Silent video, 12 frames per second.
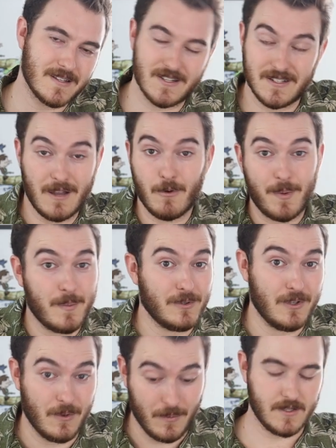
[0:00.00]
It's just not what people
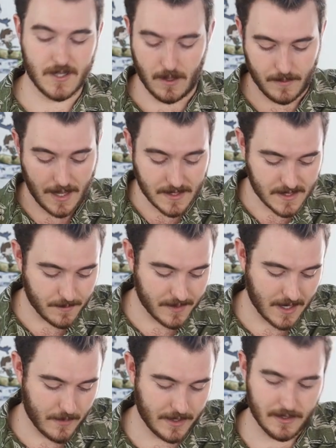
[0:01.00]
do. So that's
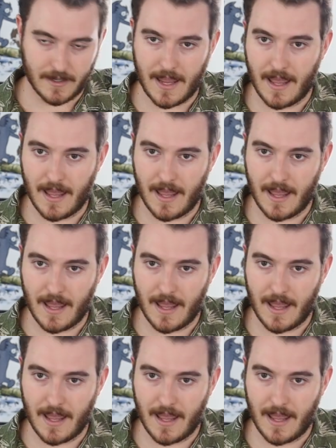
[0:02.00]
something I want to look